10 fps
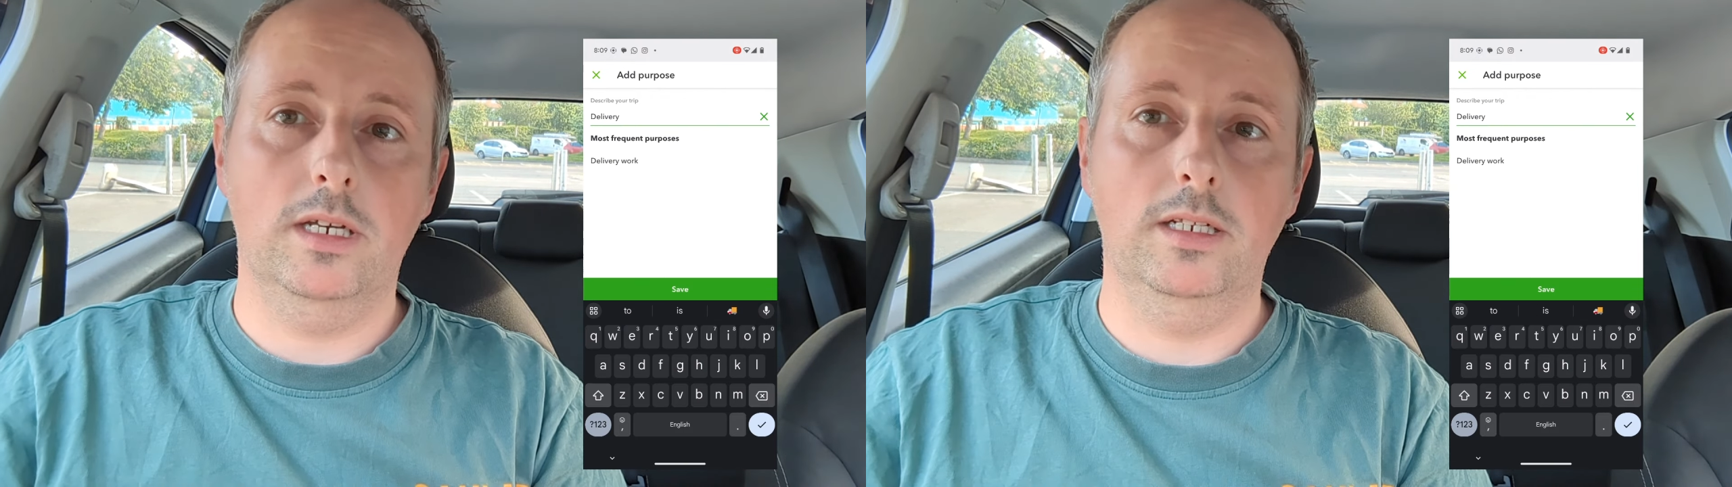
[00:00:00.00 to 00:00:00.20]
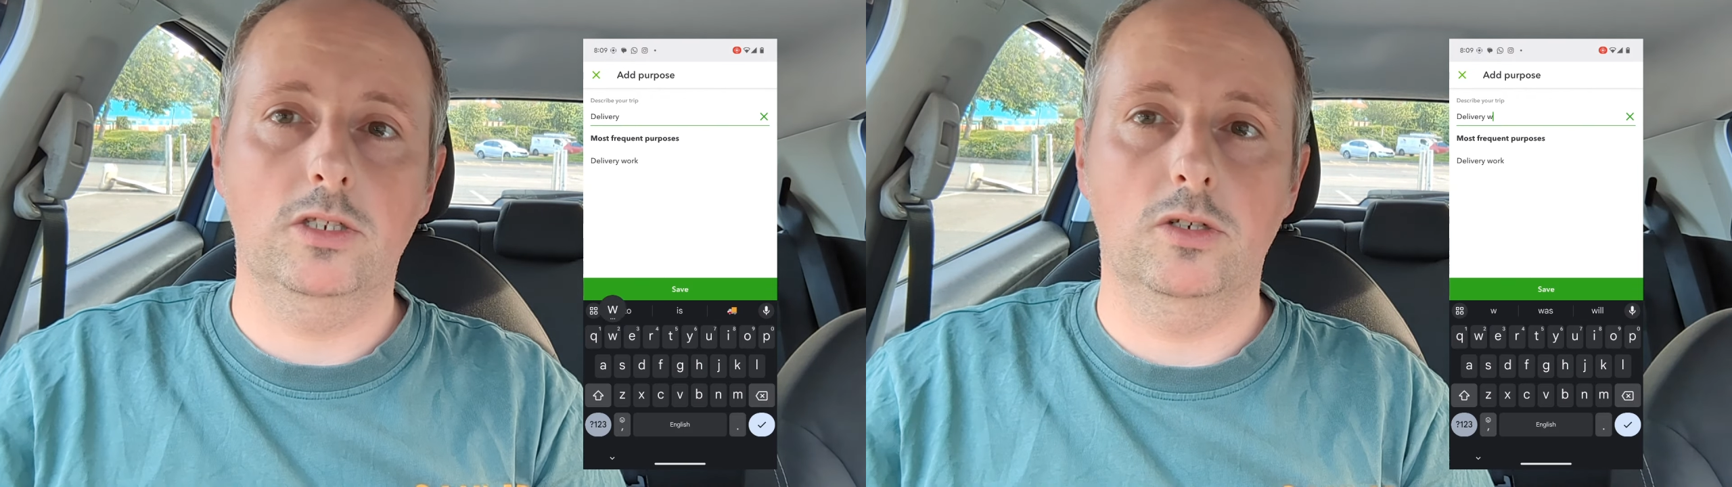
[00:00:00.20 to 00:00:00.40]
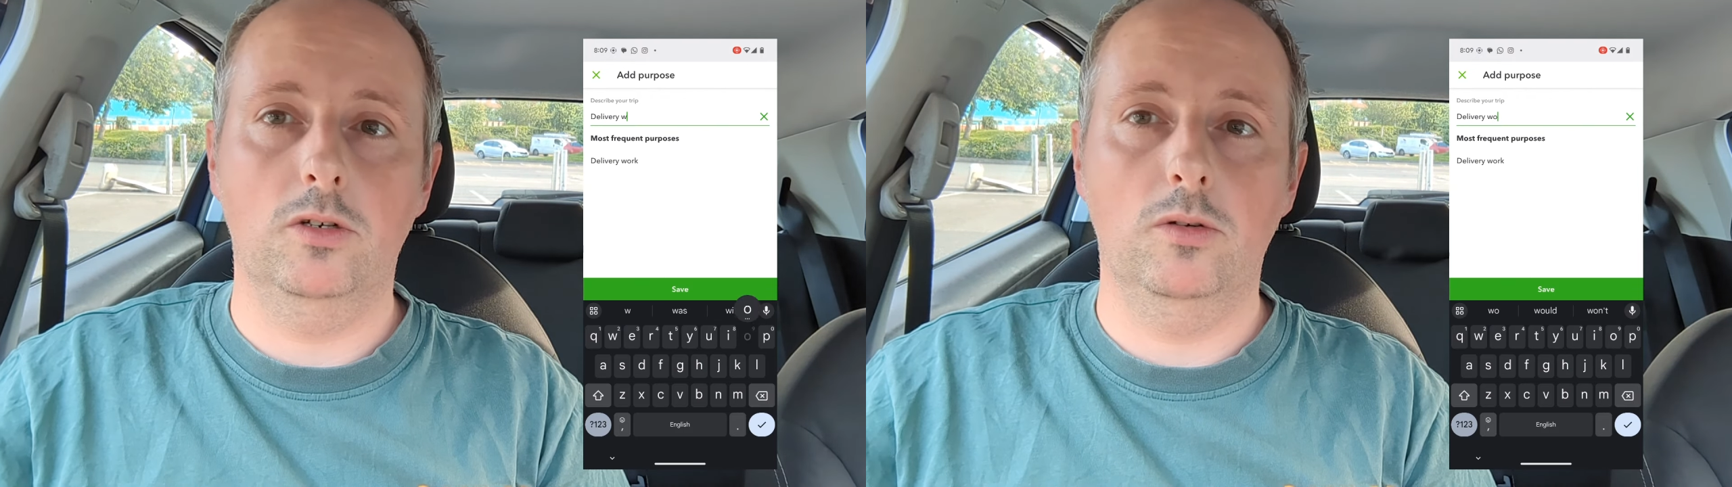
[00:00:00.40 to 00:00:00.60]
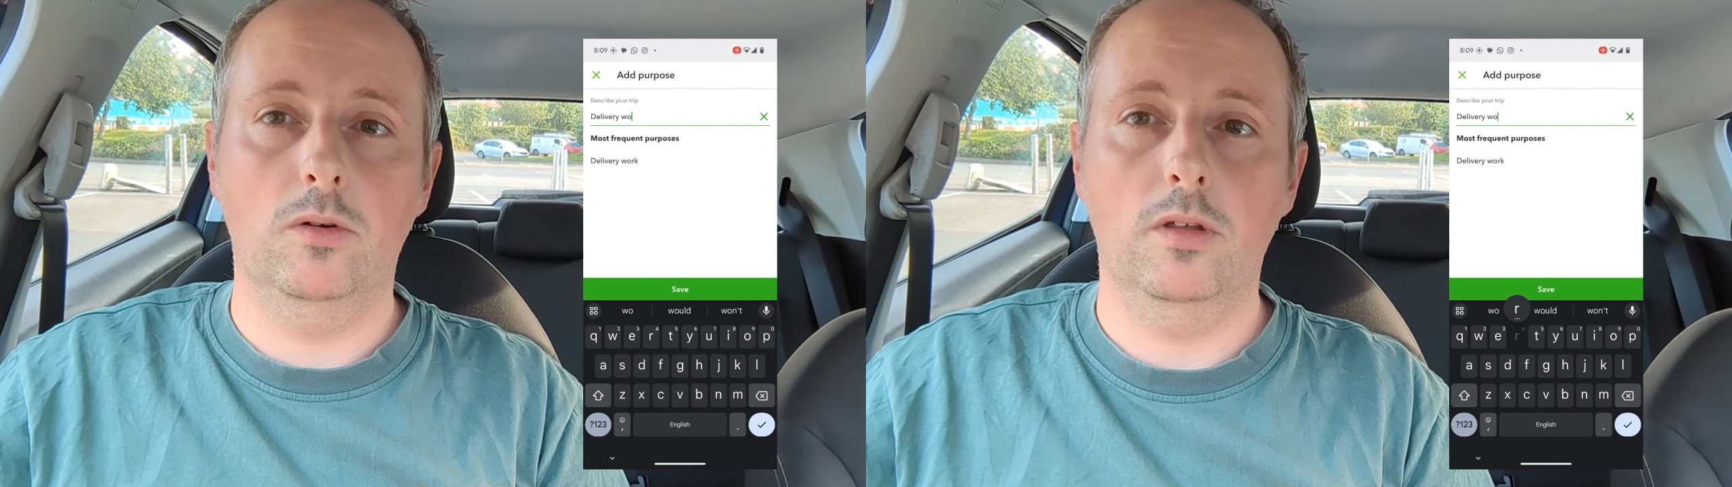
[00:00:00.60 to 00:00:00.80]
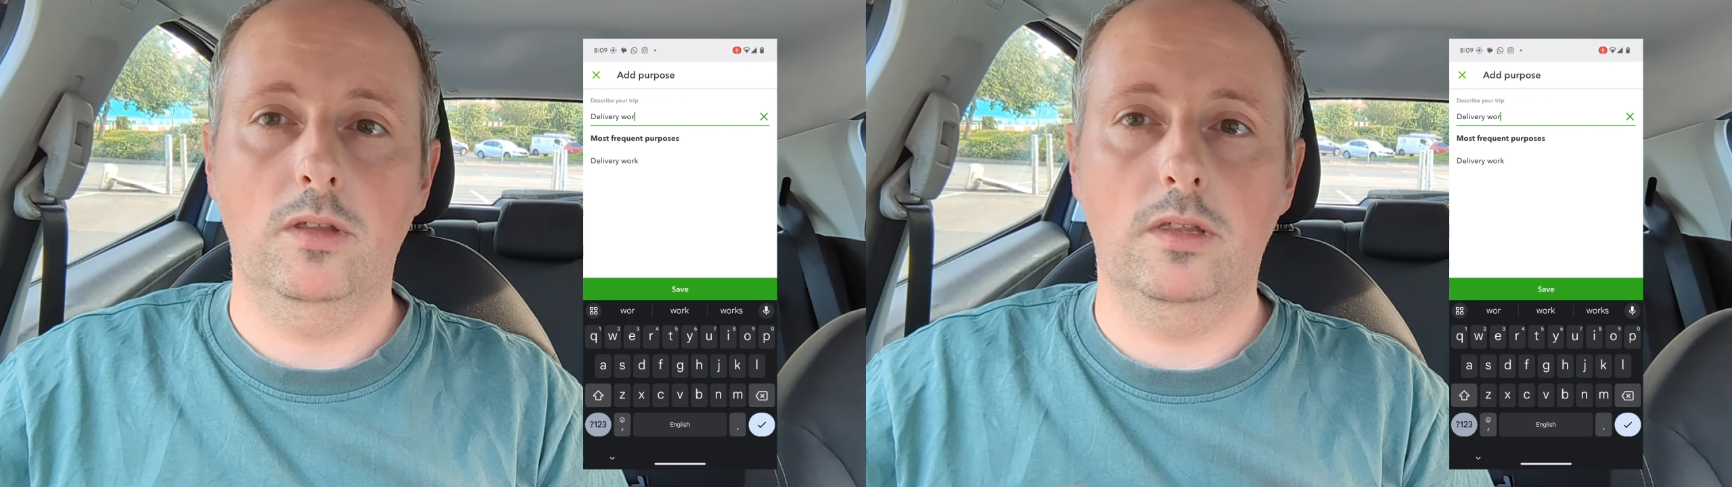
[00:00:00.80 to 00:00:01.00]
into
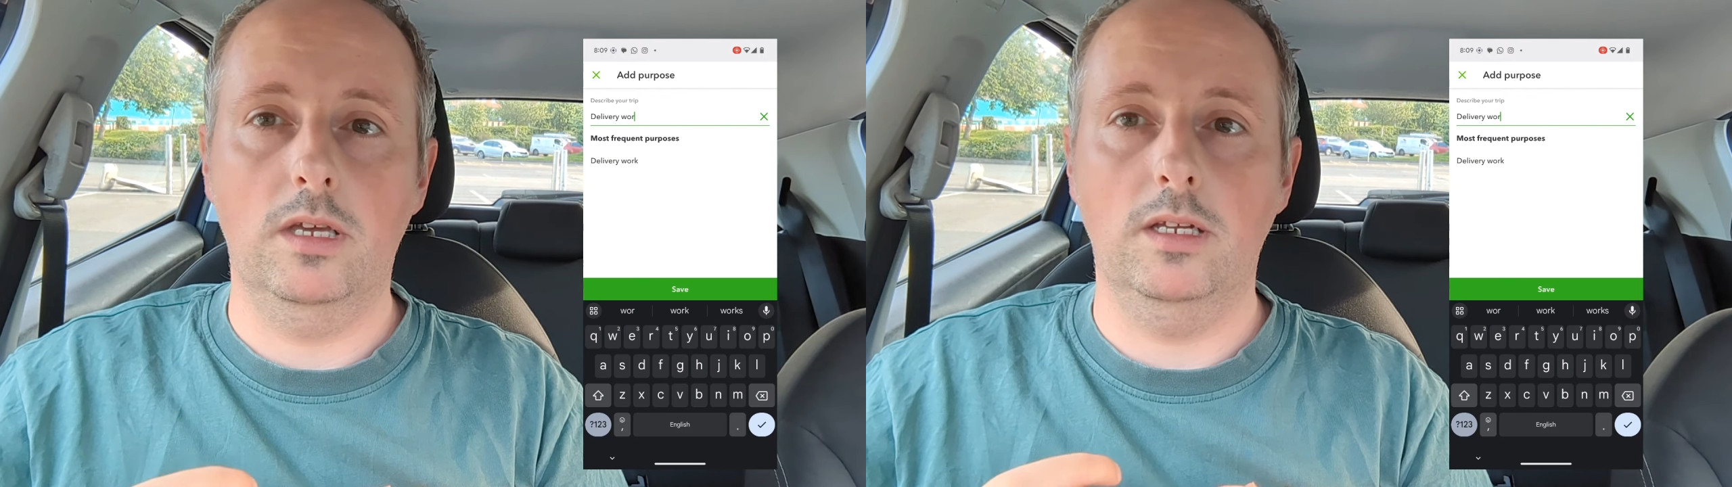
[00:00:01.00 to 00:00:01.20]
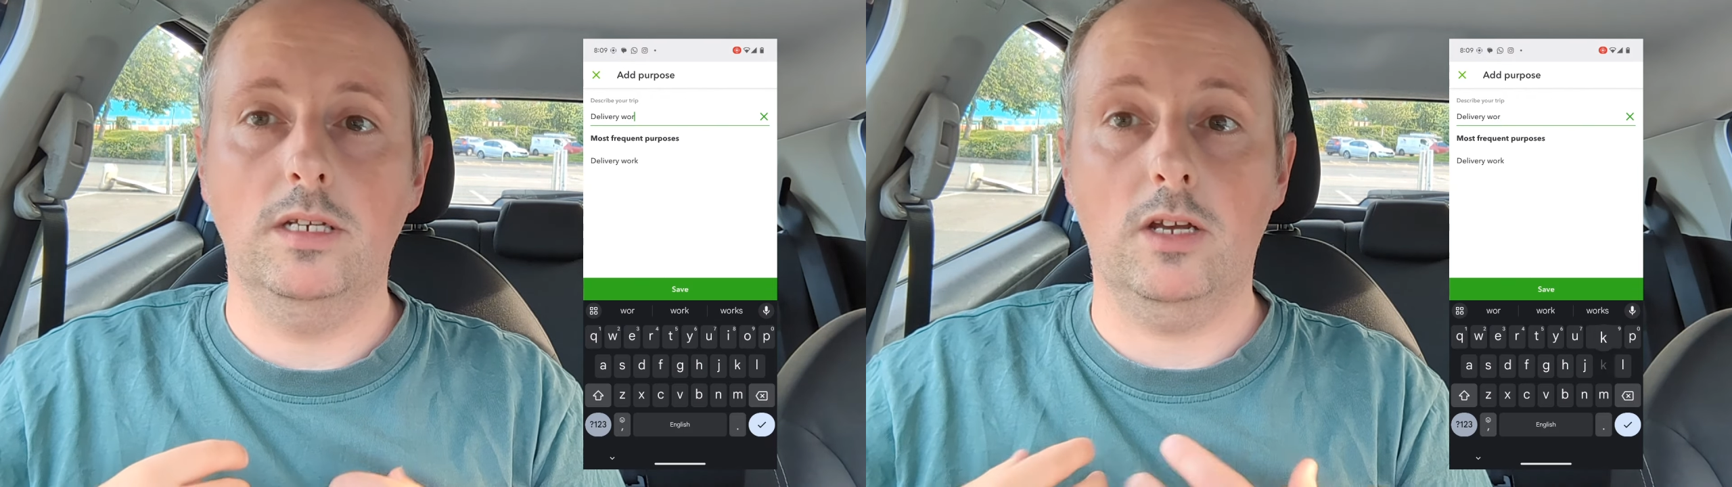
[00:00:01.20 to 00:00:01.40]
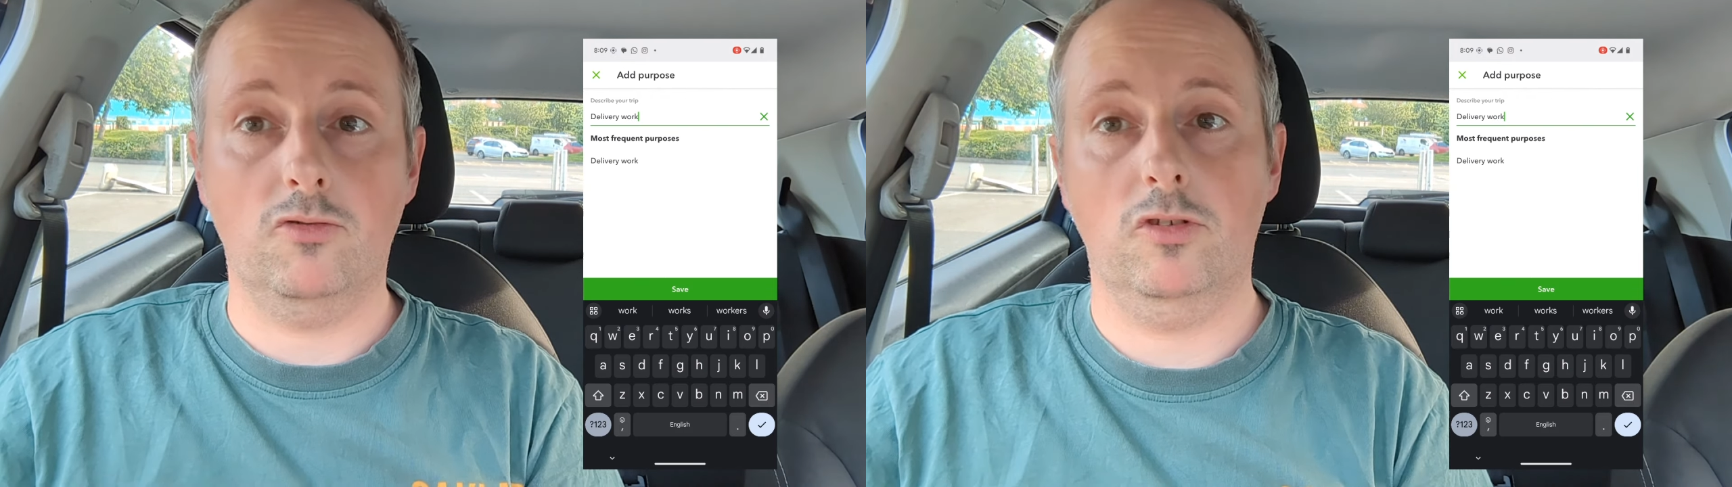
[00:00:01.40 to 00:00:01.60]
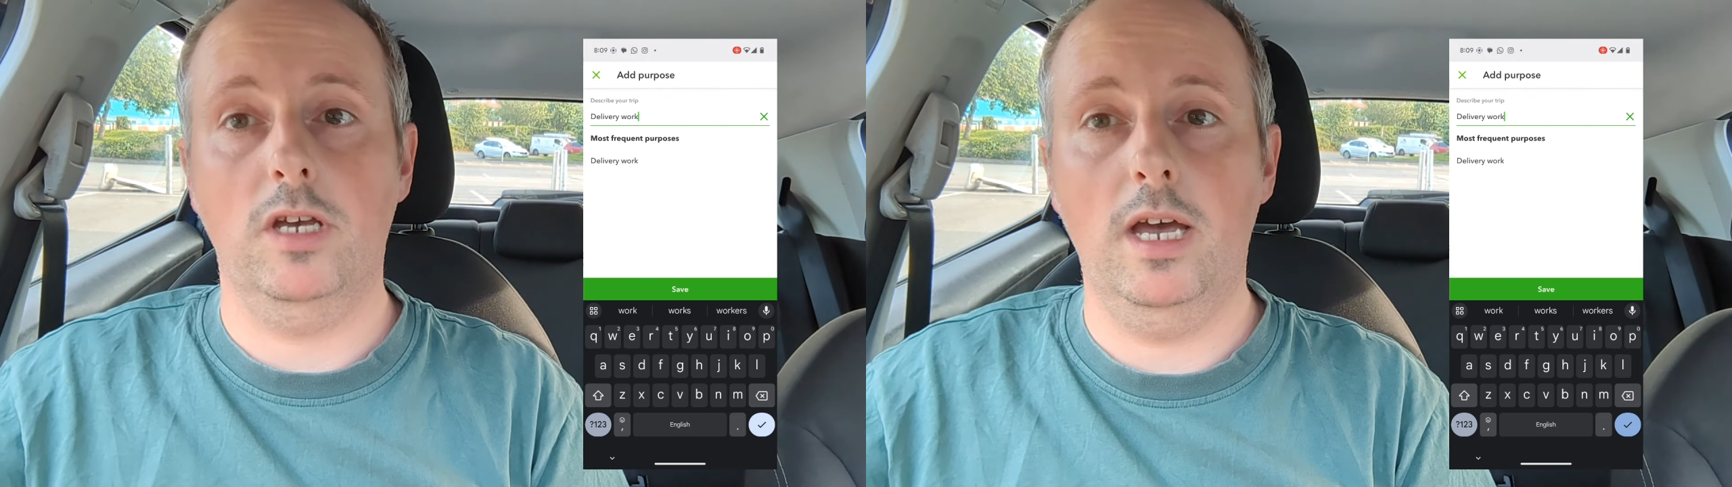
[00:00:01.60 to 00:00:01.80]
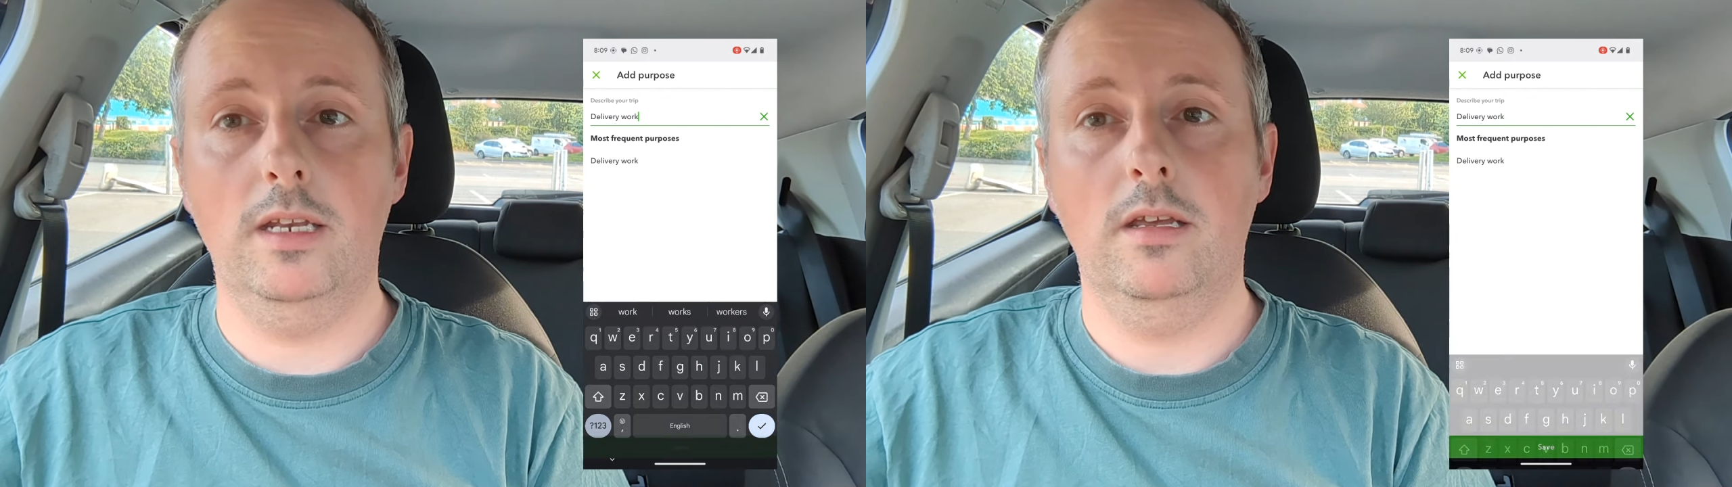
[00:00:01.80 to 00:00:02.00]
the tax
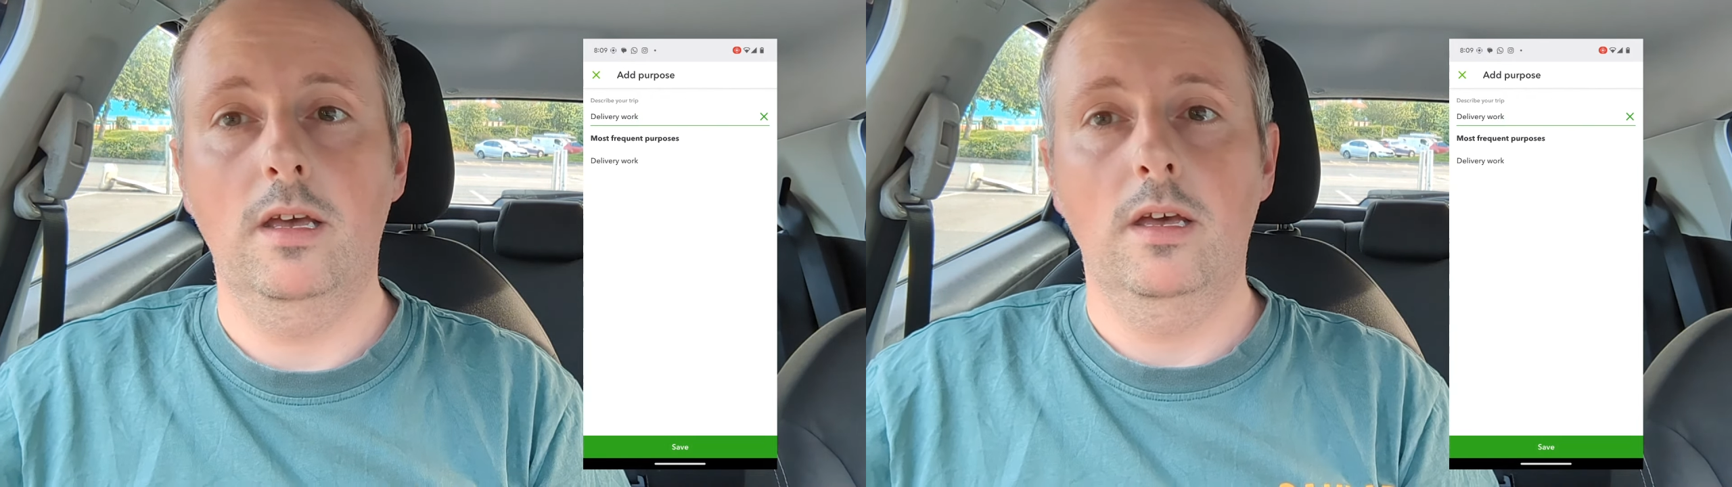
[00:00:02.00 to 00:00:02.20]
return